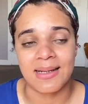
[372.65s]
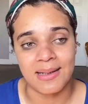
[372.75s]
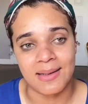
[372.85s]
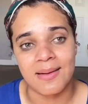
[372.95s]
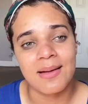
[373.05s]

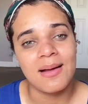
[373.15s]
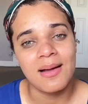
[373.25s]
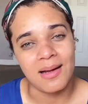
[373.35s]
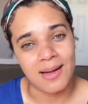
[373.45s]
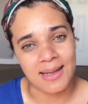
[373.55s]
And
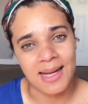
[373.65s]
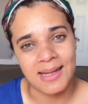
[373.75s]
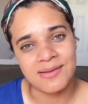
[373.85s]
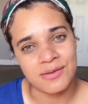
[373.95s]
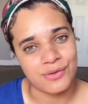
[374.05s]
I
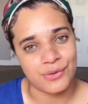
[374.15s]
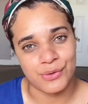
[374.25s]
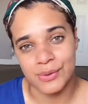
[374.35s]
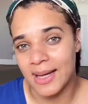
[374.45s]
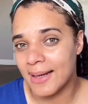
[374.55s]
had to
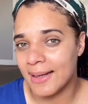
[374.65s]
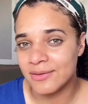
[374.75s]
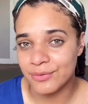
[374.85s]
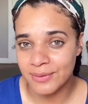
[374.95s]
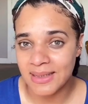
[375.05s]
do
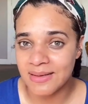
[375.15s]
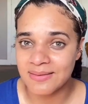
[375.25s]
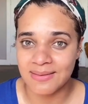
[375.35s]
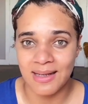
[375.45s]
x-rays